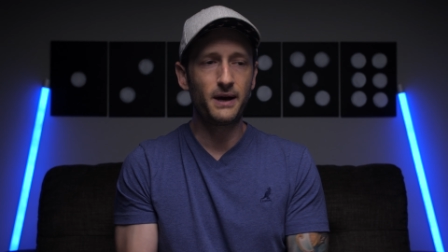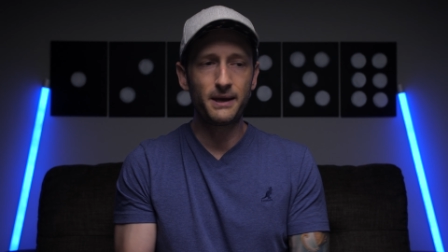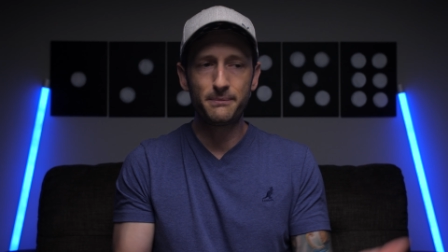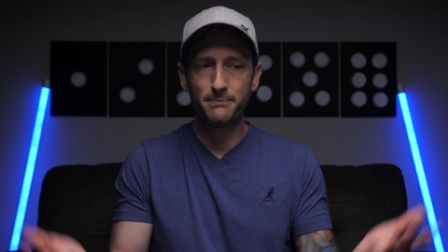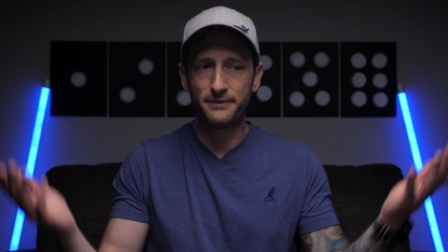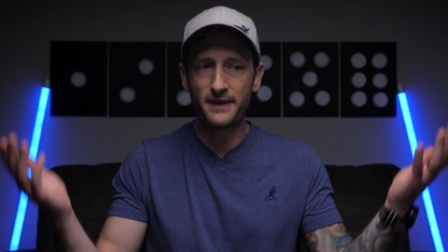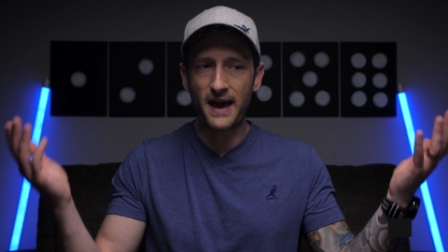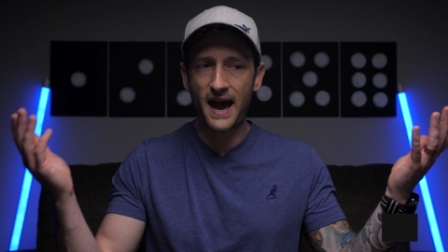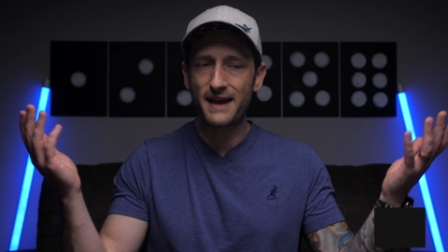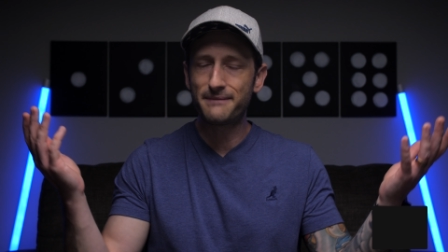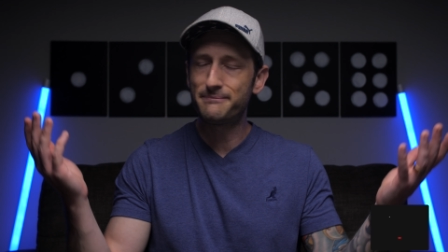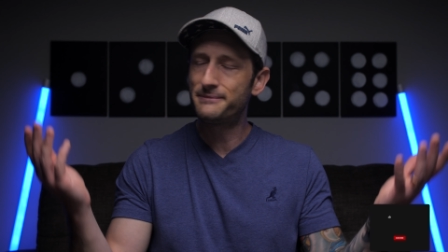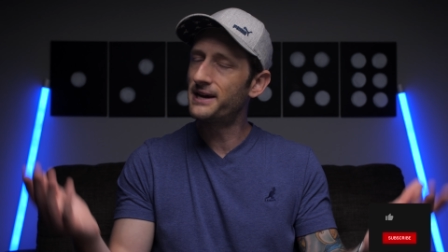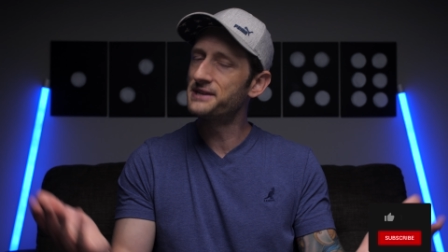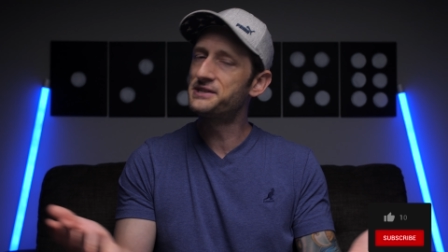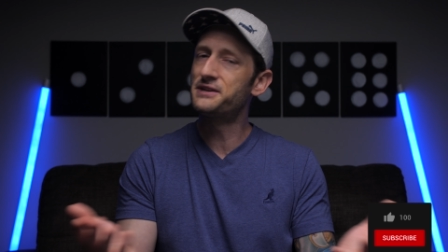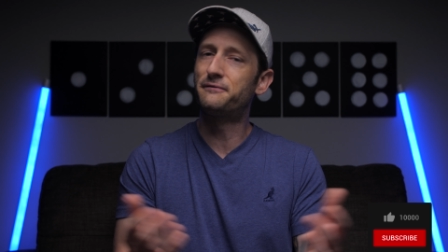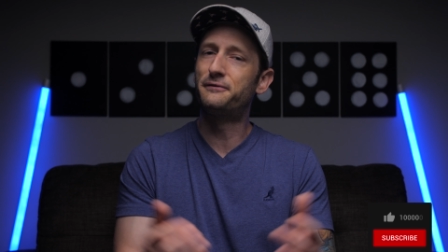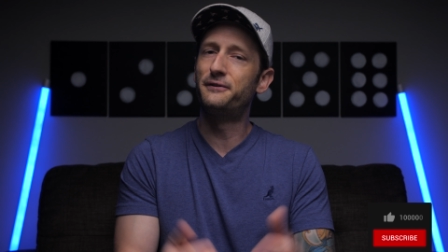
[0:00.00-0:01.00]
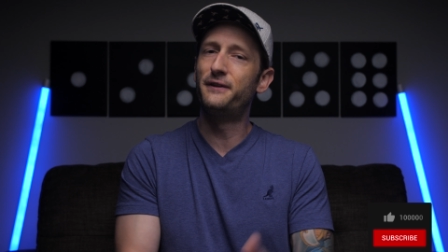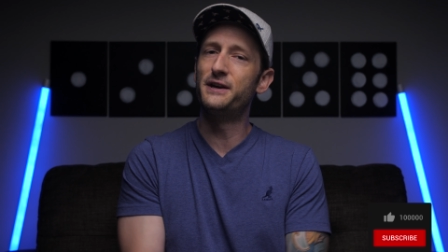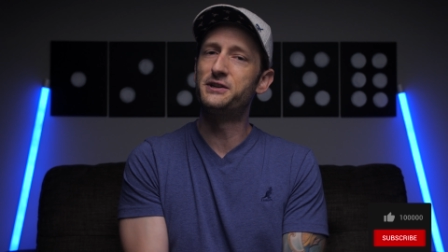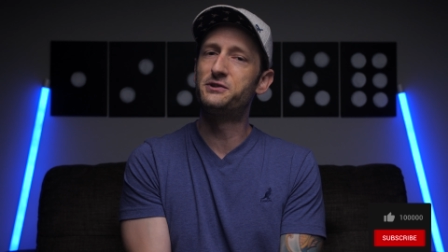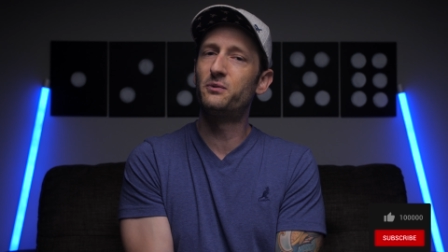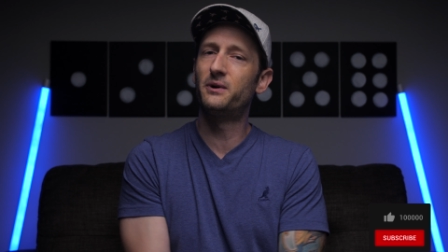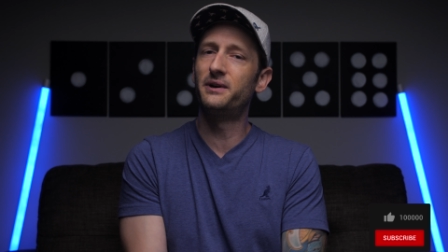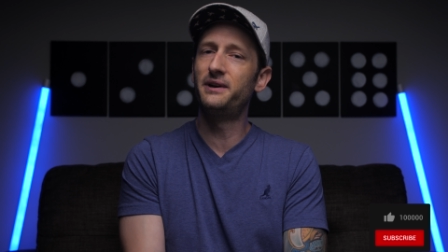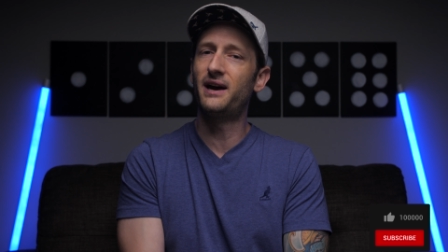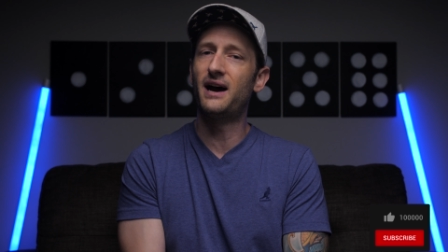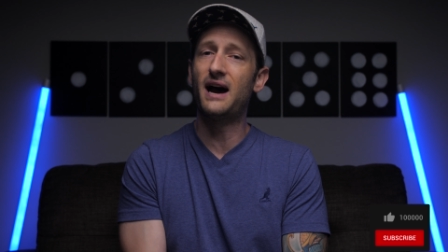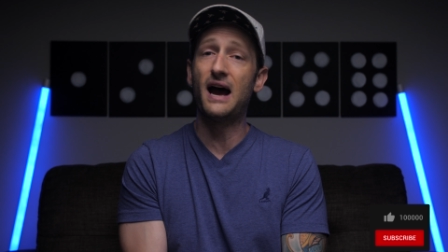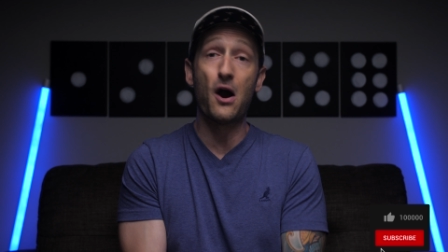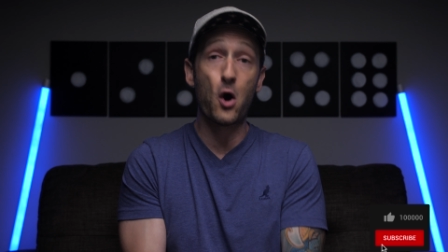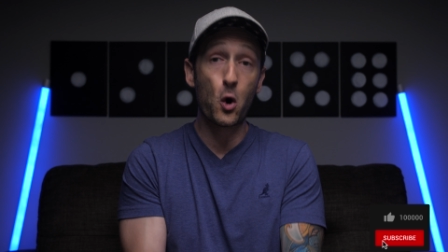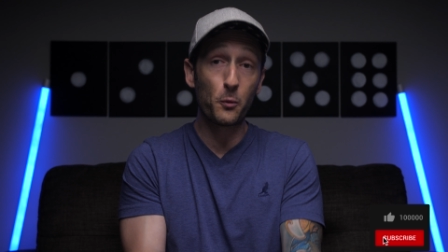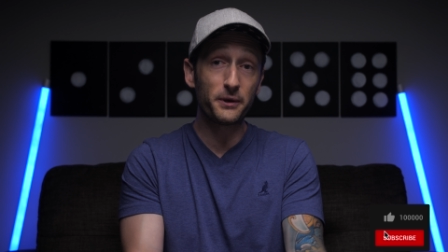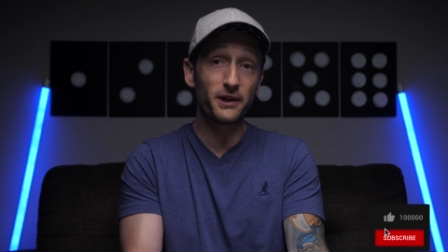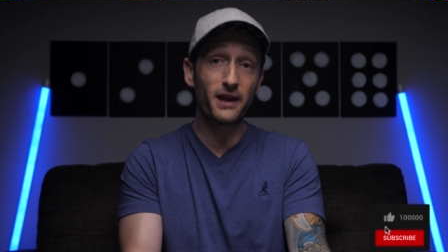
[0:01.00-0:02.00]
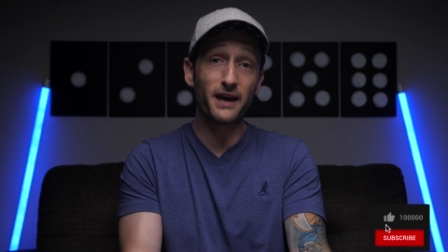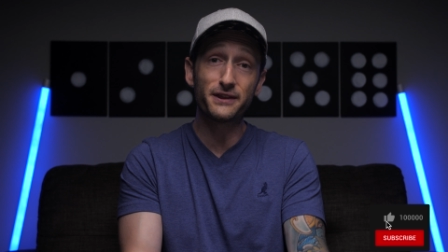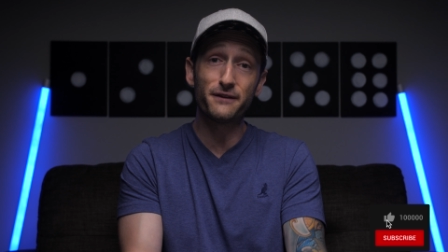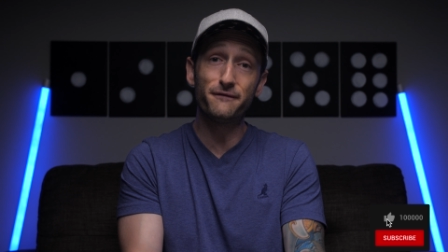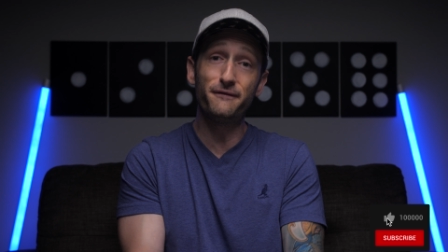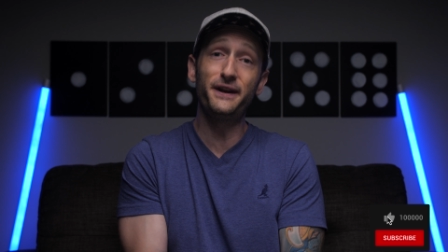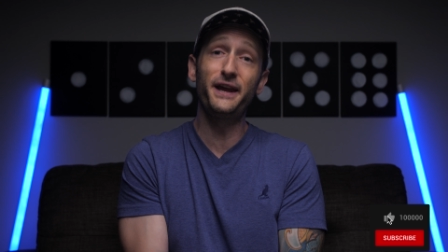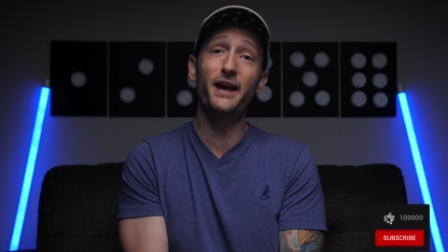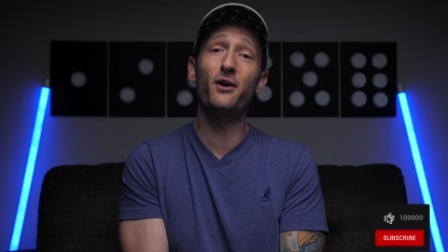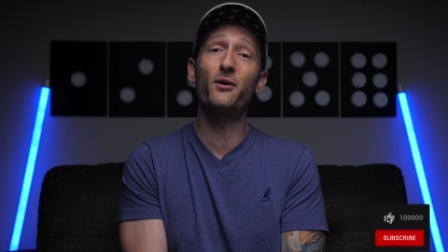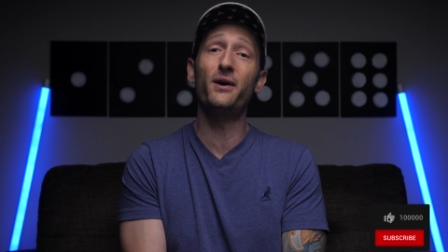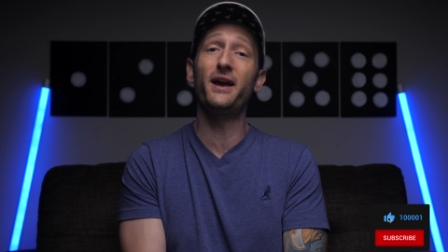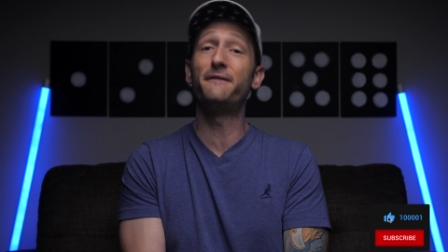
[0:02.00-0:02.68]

But that does it for this one. I hope you liked the video.